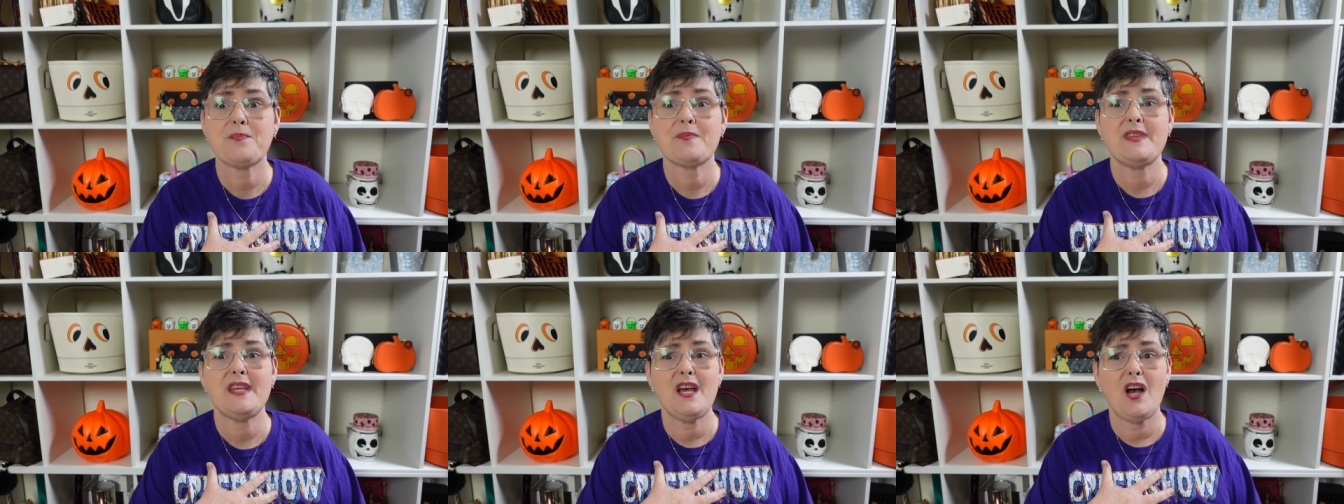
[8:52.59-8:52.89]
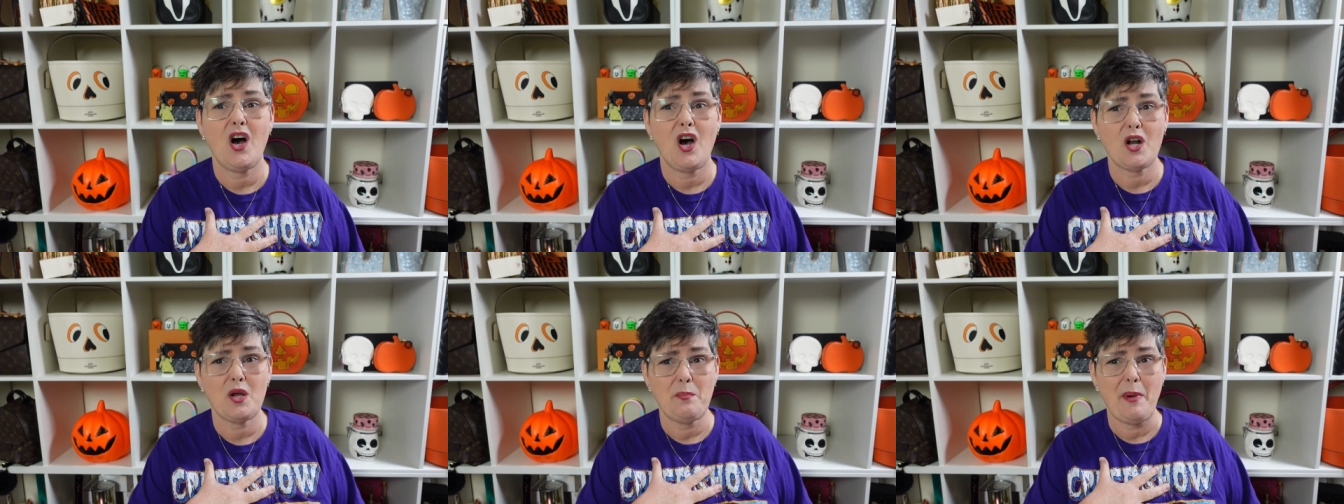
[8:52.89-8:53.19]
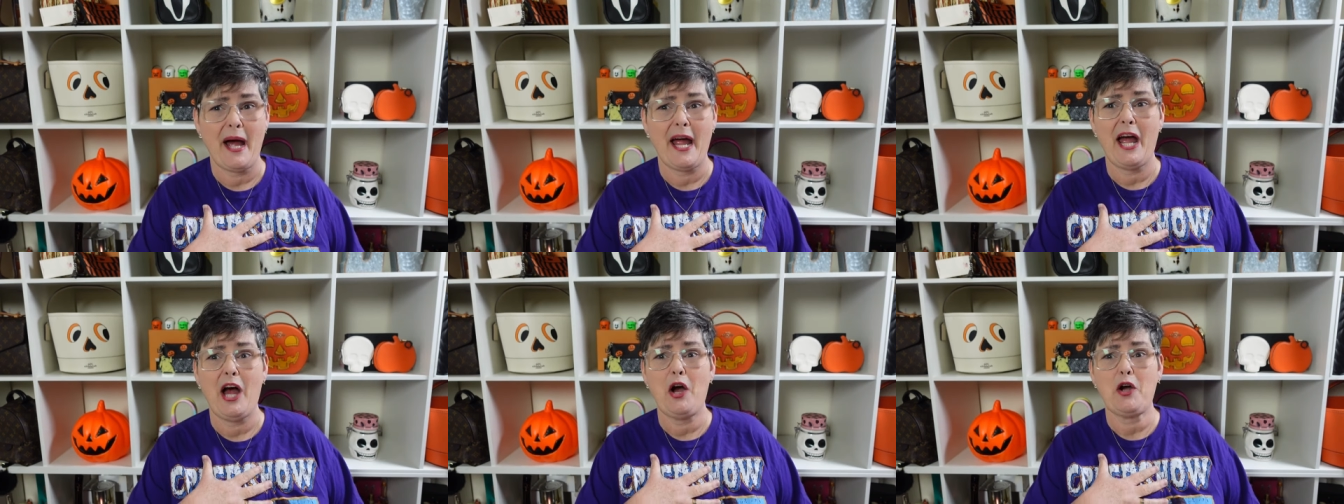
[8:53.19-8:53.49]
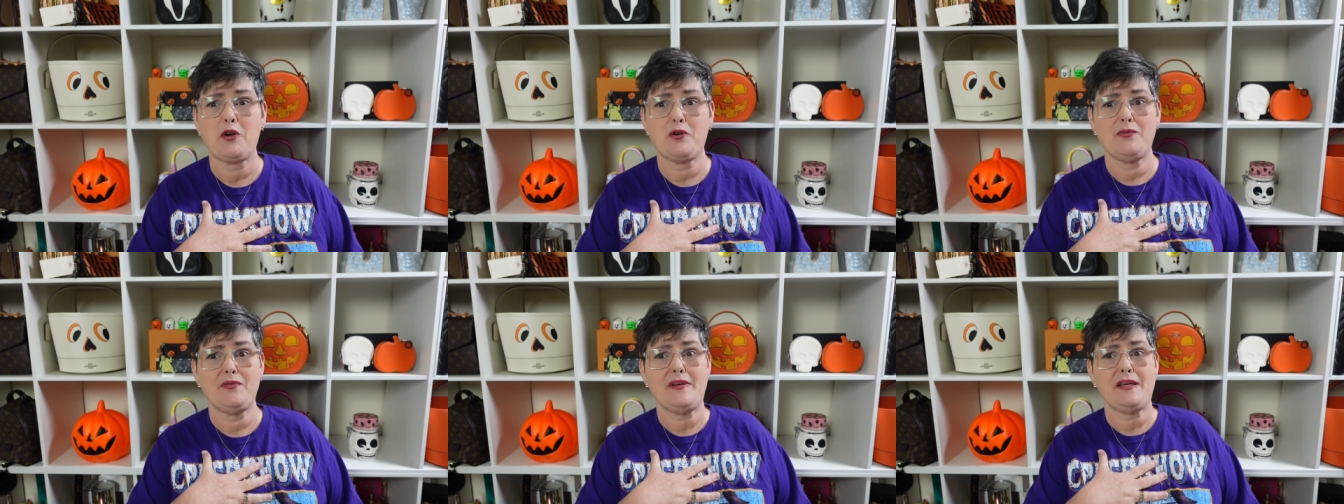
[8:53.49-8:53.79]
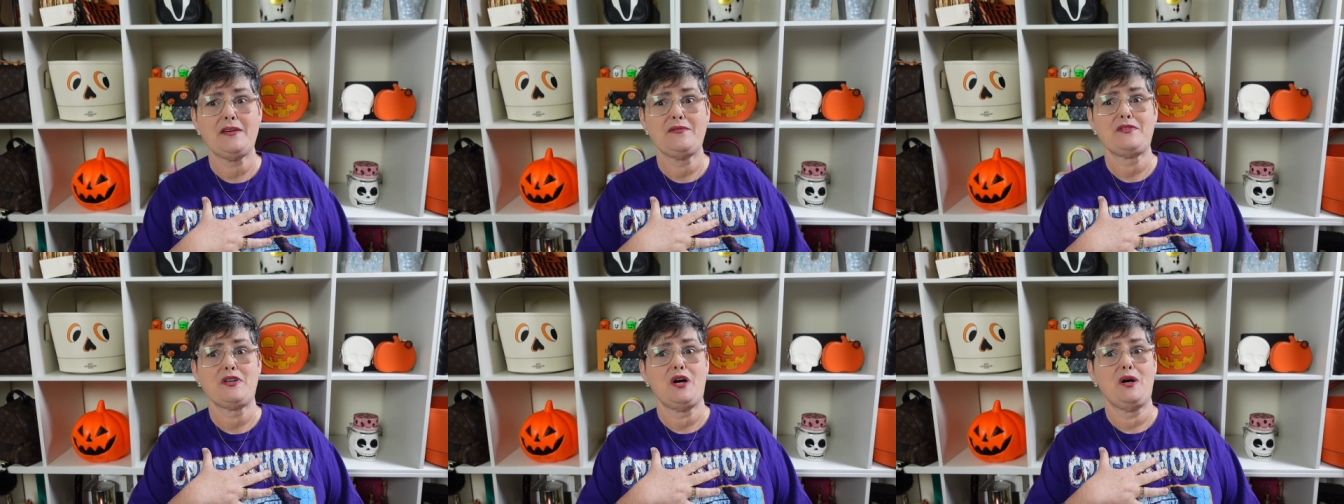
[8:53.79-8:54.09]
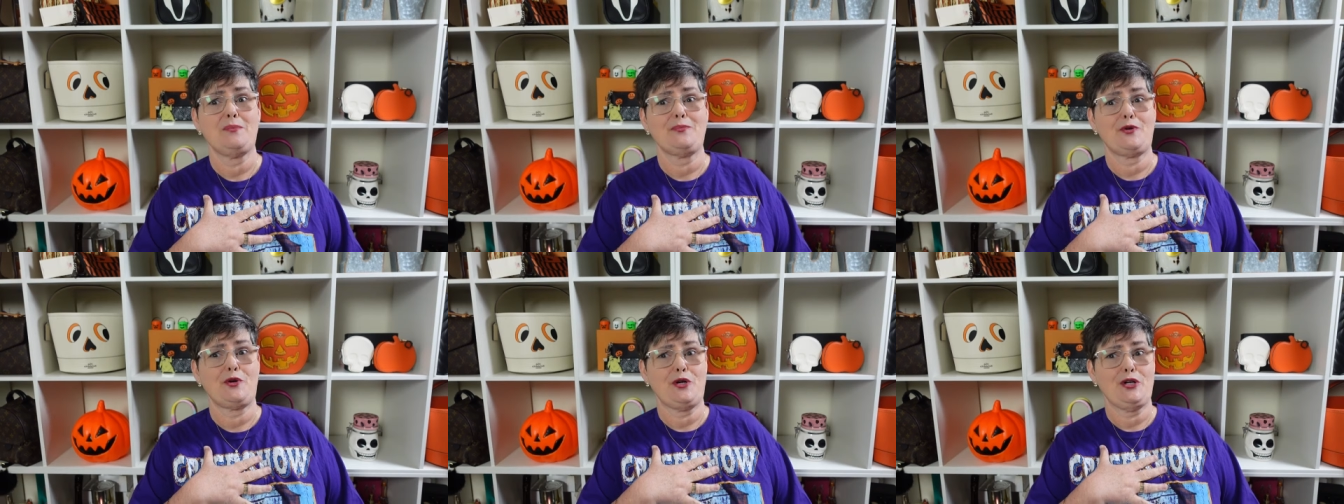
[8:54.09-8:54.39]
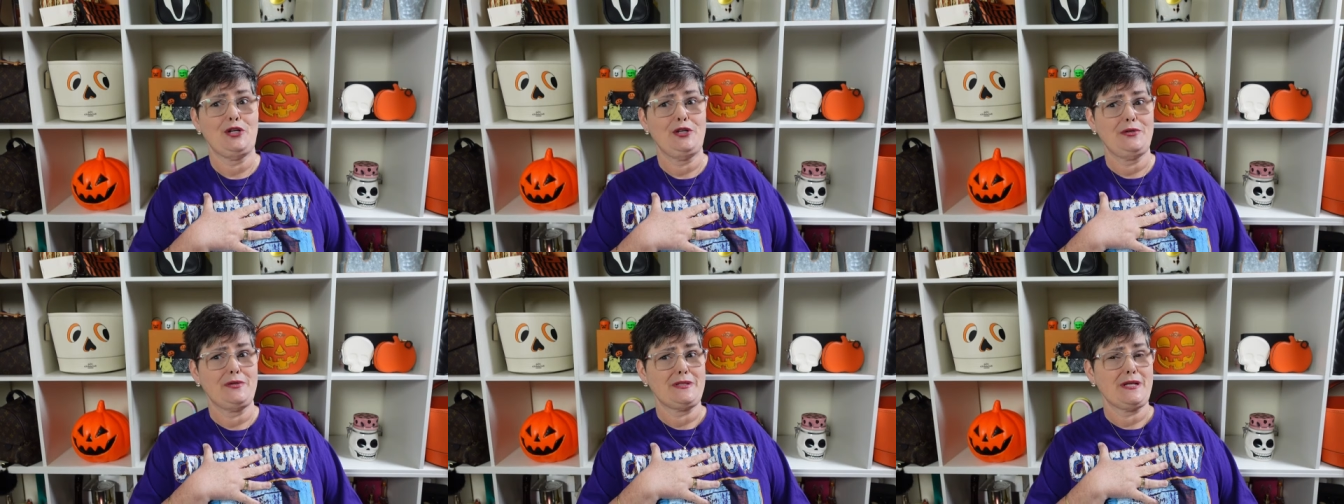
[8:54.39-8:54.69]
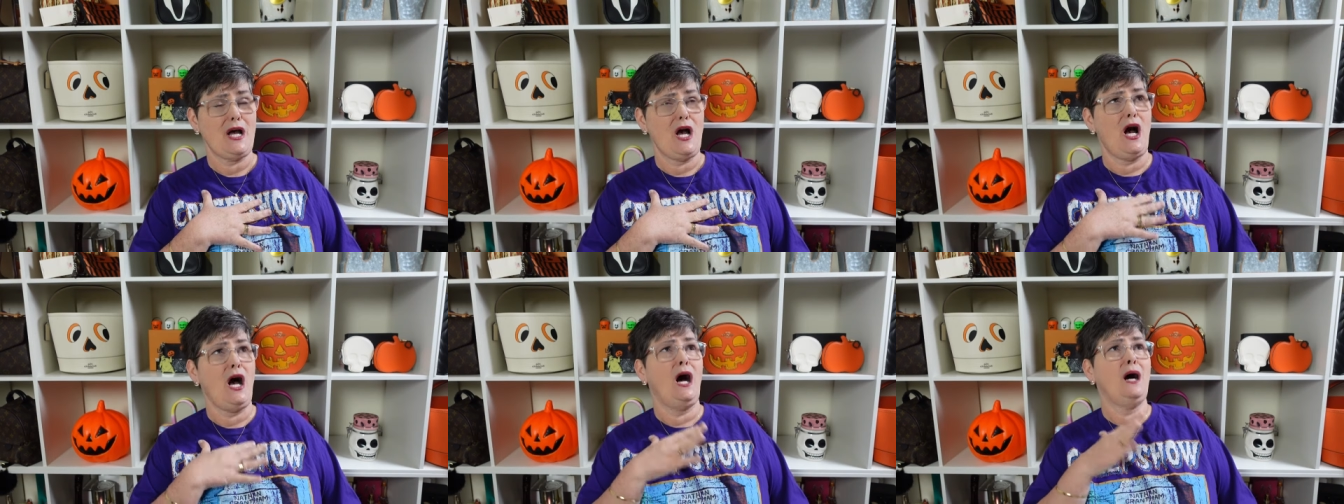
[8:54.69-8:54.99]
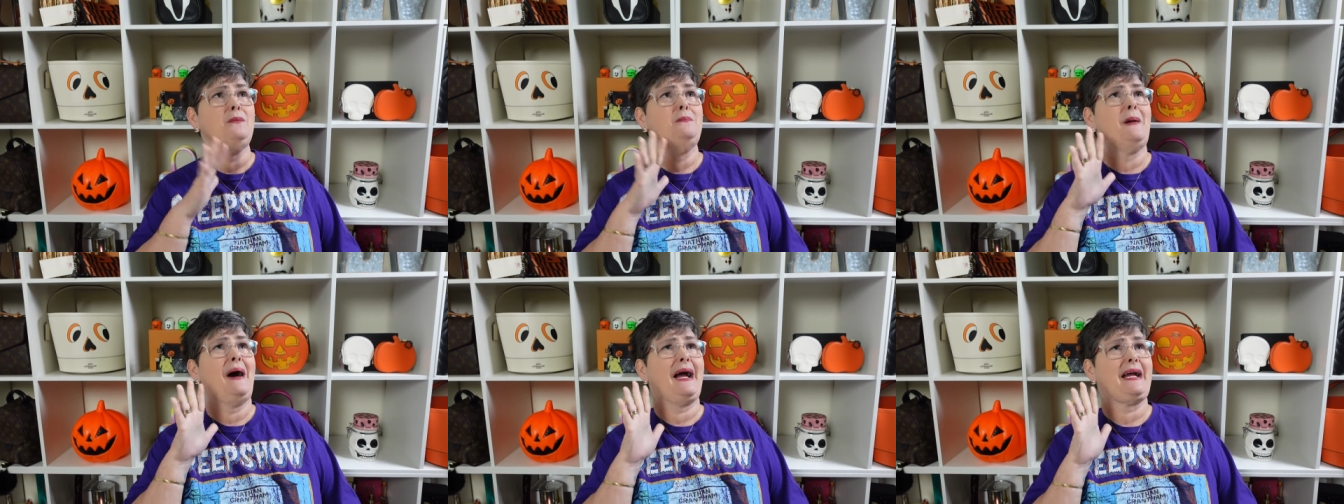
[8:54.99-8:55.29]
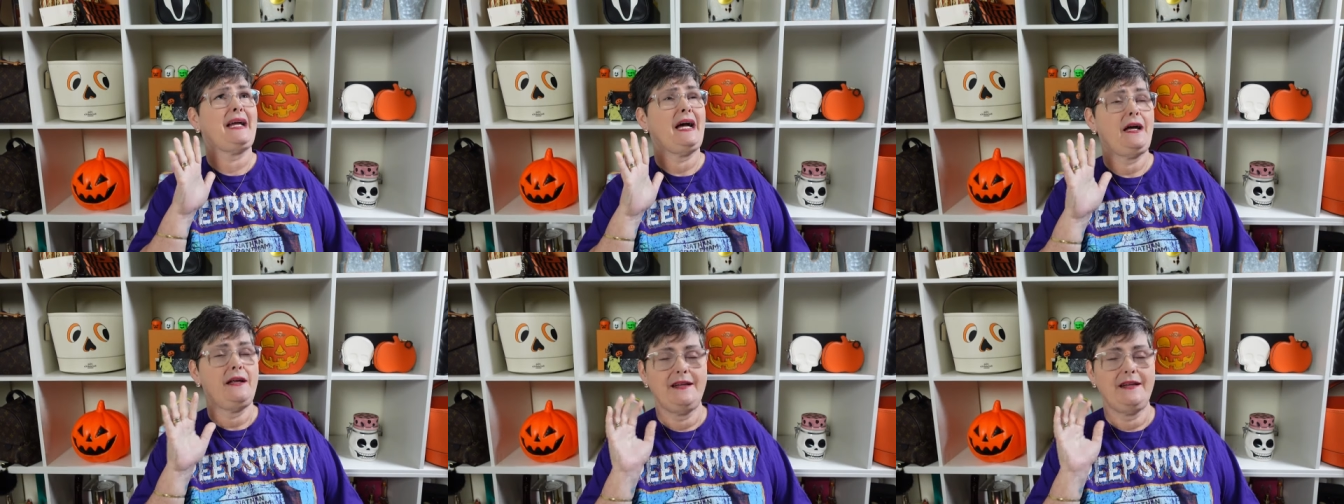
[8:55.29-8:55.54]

the autobiography of Tom Cruise. Oh my God.